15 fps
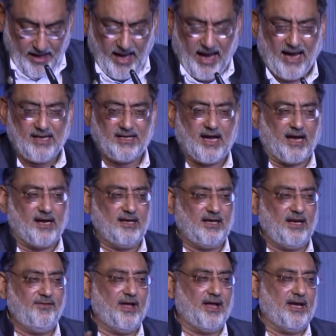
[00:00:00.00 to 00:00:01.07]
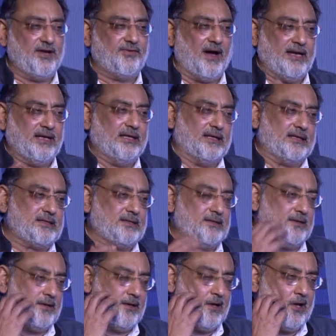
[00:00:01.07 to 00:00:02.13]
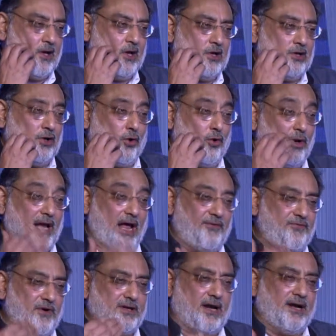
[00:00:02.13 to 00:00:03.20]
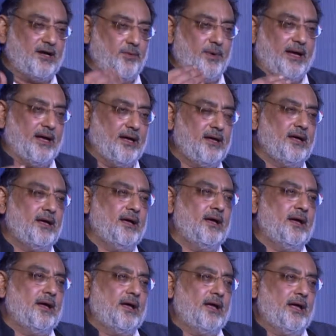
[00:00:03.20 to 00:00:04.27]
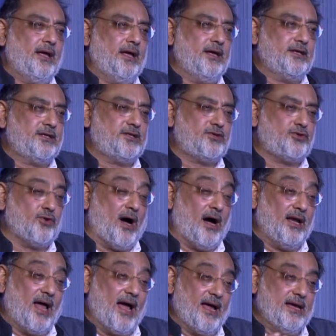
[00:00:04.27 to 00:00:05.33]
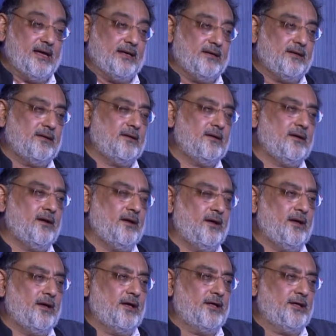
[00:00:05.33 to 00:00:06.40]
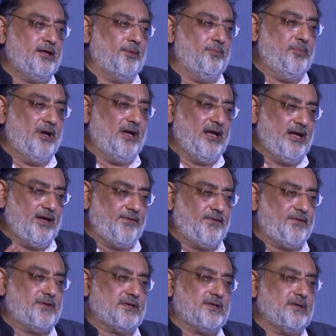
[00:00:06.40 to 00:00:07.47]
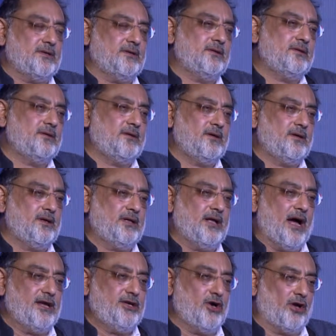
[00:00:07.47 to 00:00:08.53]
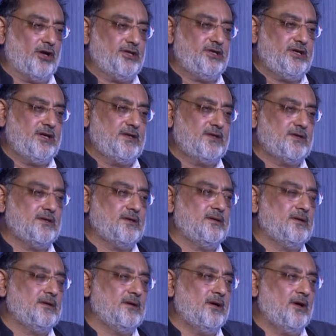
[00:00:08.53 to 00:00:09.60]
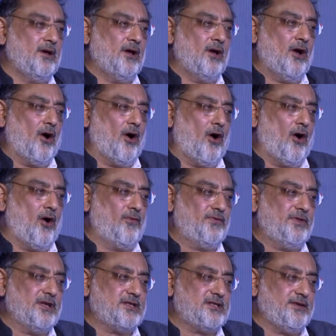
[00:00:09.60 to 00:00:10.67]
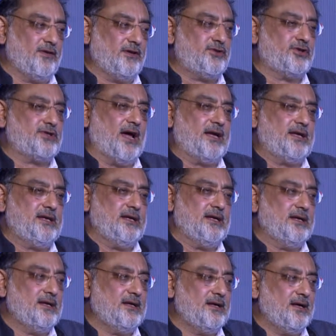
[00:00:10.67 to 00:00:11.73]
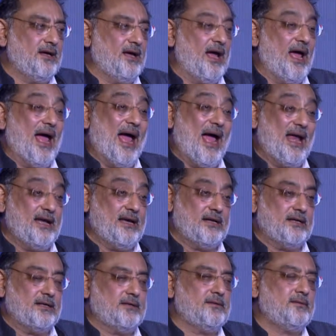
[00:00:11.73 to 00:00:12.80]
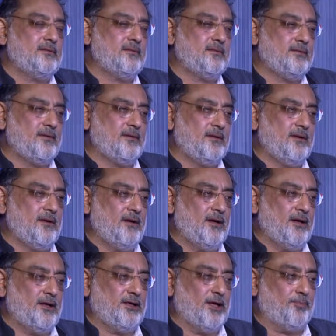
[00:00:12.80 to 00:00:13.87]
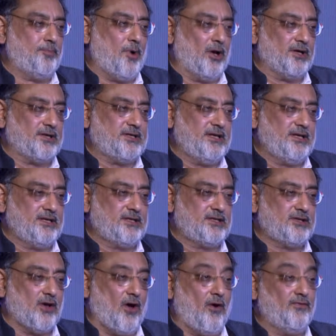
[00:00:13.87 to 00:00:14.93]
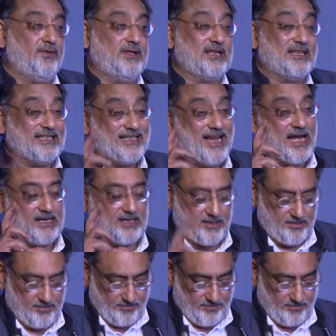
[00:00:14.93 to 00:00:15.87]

And currently we are redefining this. The whole effort underway is to align the beliefs, the ideologies of the civil society and the policies of the state.